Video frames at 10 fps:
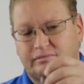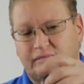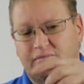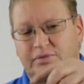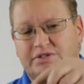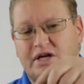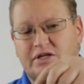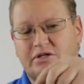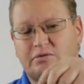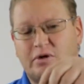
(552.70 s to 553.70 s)

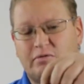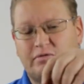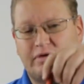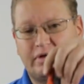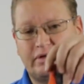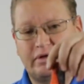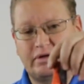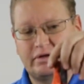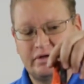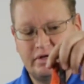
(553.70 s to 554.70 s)
protect your rope for very
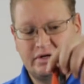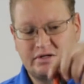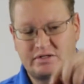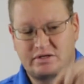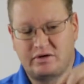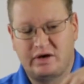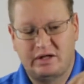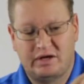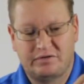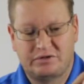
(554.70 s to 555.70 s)
long. So I
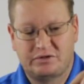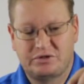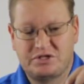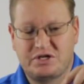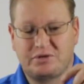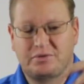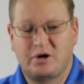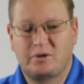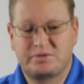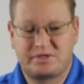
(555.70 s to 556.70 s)
love the dual sheath
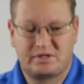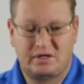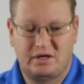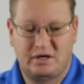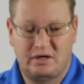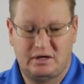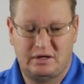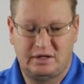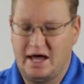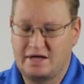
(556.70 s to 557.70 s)
ropes.
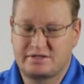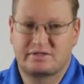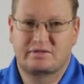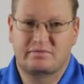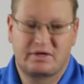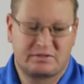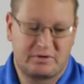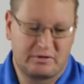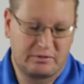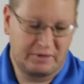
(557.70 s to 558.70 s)
Makes my
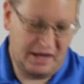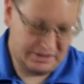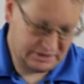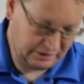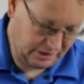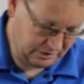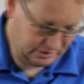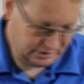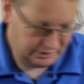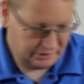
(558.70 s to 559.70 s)
rope last a lot
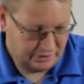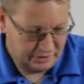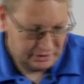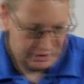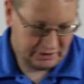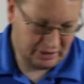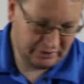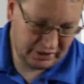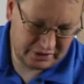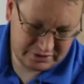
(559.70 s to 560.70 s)
longer in that
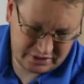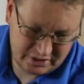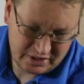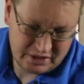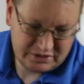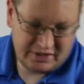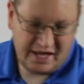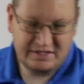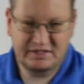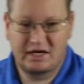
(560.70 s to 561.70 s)
regards. So
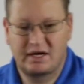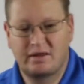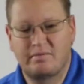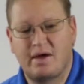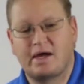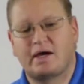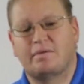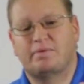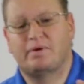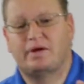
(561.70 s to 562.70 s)
that's kind of the
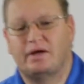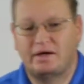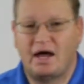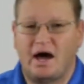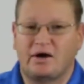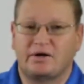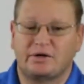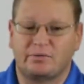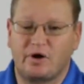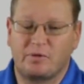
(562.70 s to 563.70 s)
makeup and how
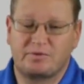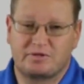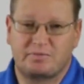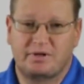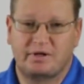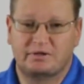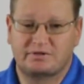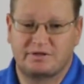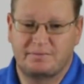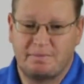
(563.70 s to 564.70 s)
your rope is
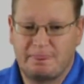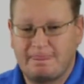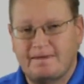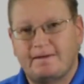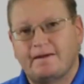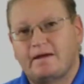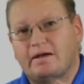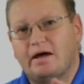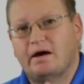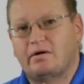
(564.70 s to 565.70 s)
built.
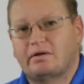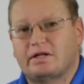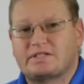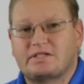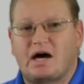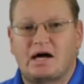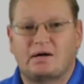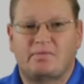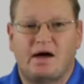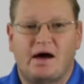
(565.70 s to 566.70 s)
Now let's talk
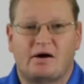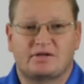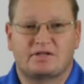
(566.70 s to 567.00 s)
about